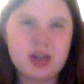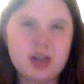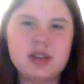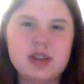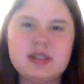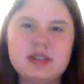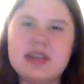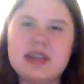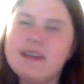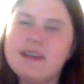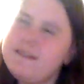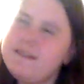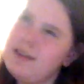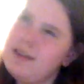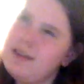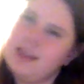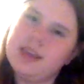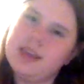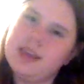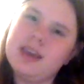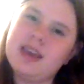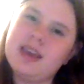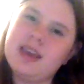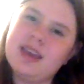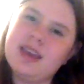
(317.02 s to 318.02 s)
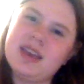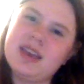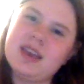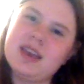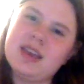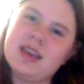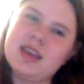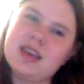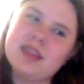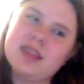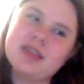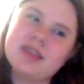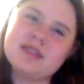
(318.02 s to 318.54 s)
definitely,
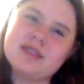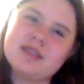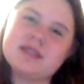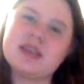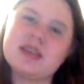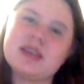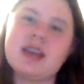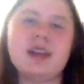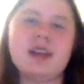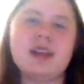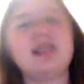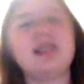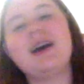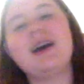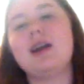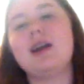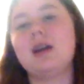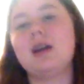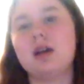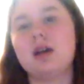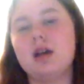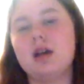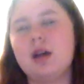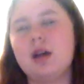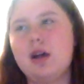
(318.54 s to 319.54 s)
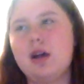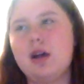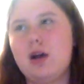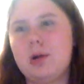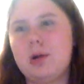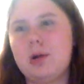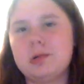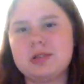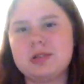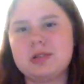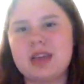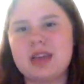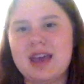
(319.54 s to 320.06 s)
there's like a lot of
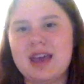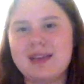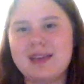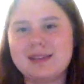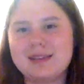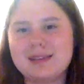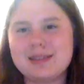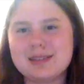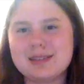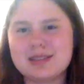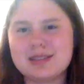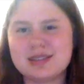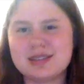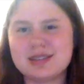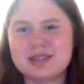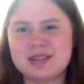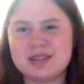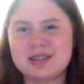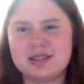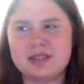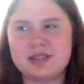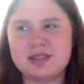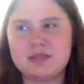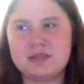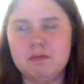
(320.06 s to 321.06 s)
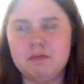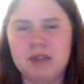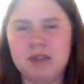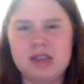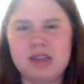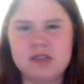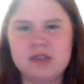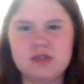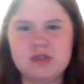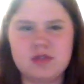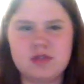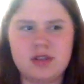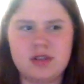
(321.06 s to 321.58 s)
hotels and
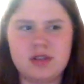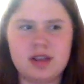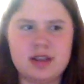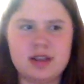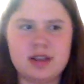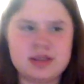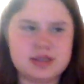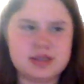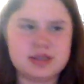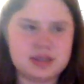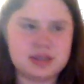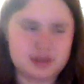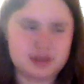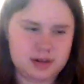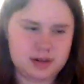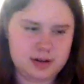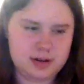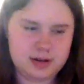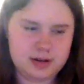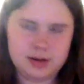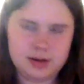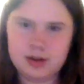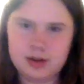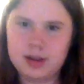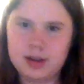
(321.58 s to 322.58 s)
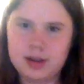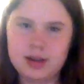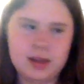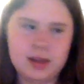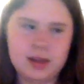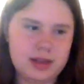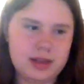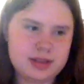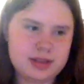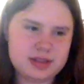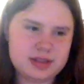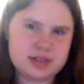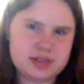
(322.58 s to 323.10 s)
restaurants, and
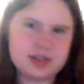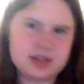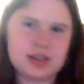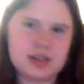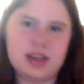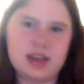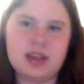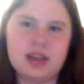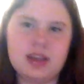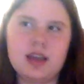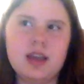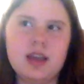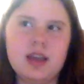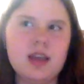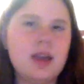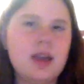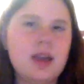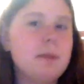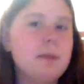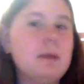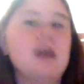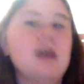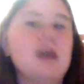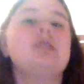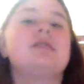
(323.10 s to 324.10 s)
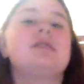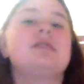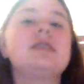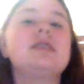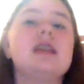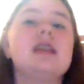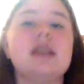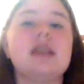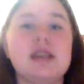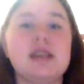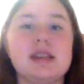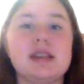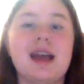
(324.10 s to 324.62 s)
it's just like a
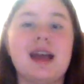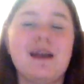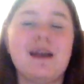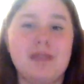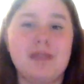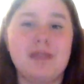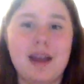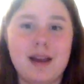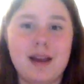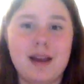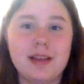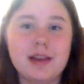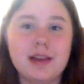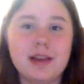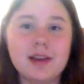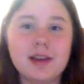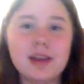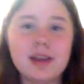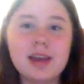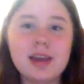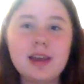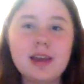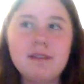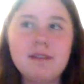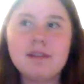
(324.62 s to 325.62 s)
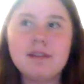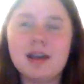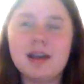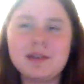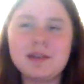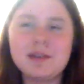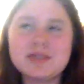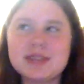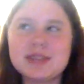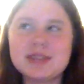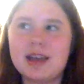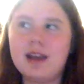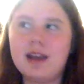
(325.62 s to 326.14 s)
city down there. Literally, when I was
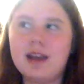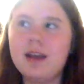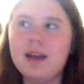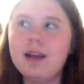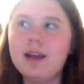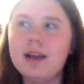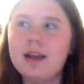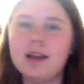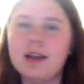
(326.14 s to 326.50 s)
there,